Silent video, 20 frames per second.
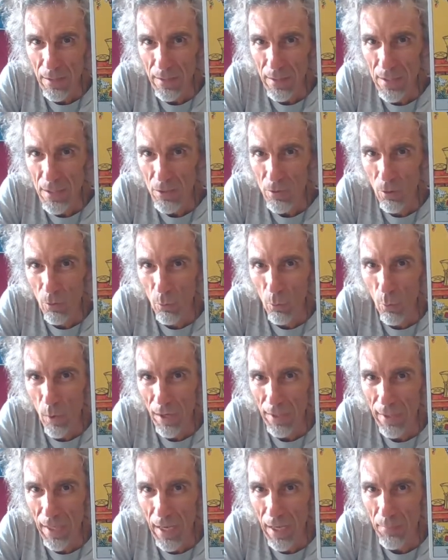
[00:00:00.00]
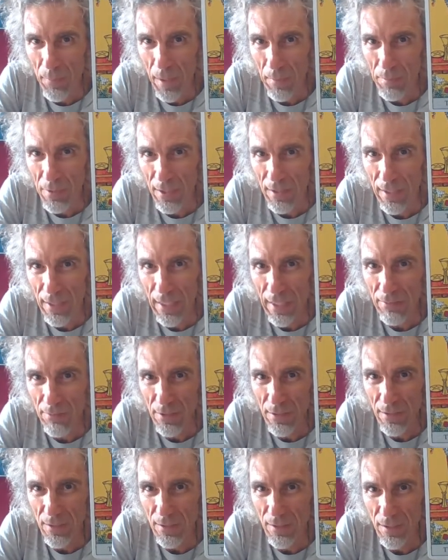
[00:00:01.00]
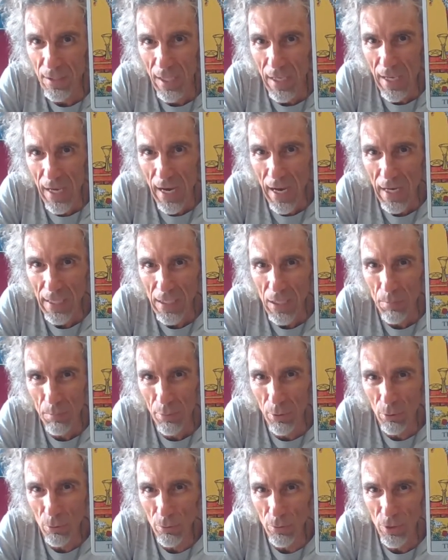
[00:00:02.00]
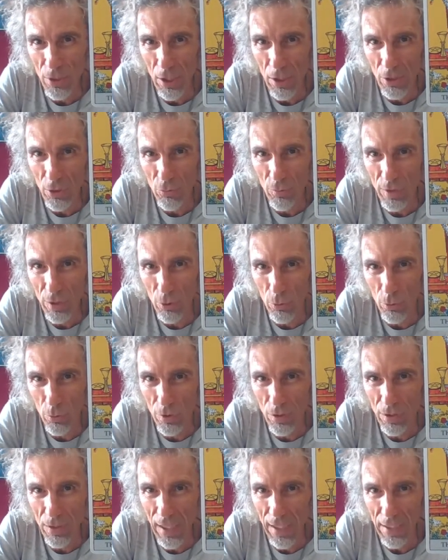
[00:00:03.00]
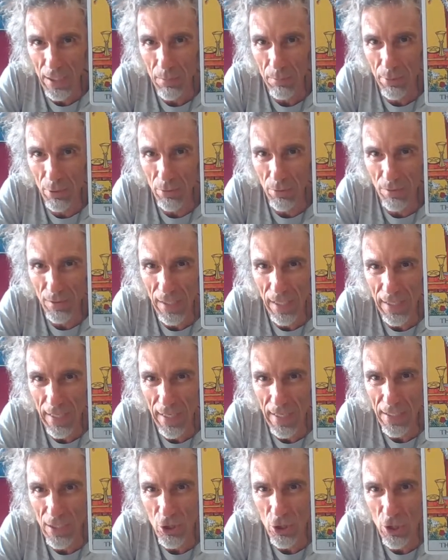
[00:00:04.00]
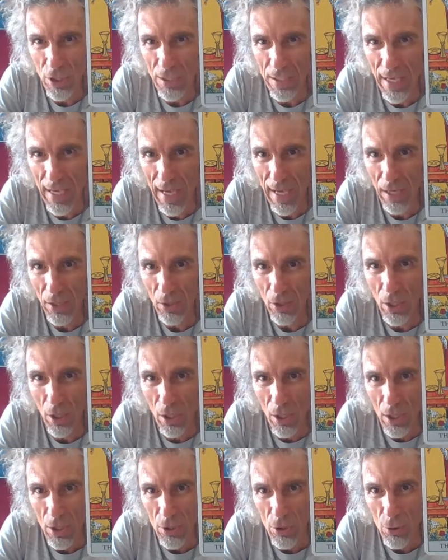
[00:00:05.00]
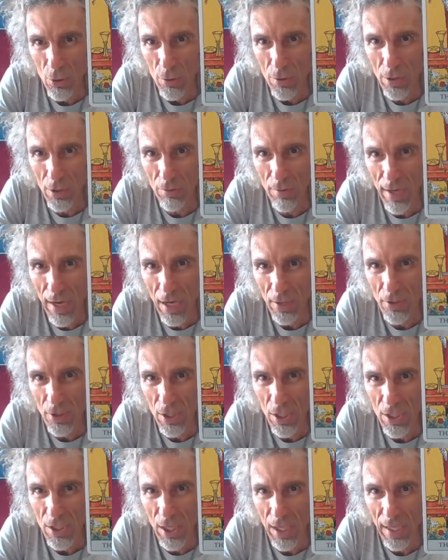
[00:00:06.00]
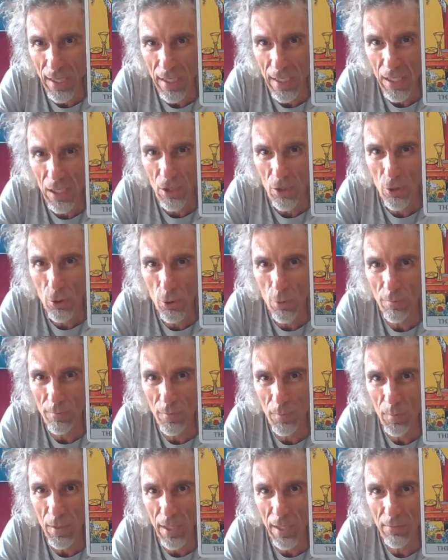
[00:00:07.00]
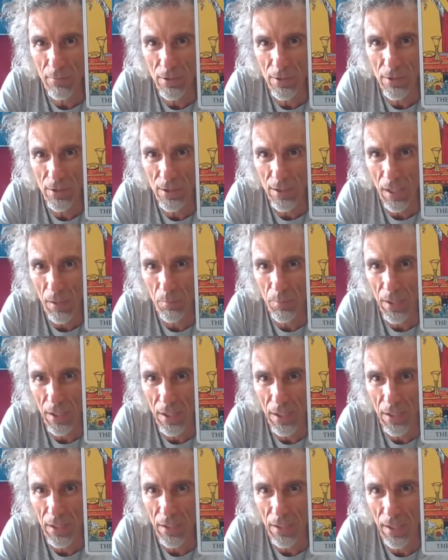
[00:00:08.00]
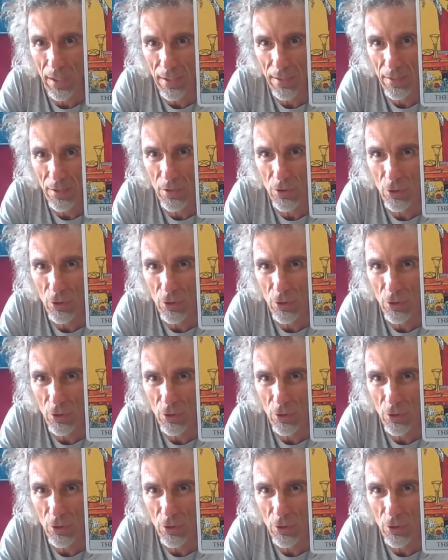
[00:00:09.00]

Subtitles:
he's got one arm up to the heavens and he pulls those resources down. He pulls that energy down to the ground. He says, hey, you from the heavens, come here. And he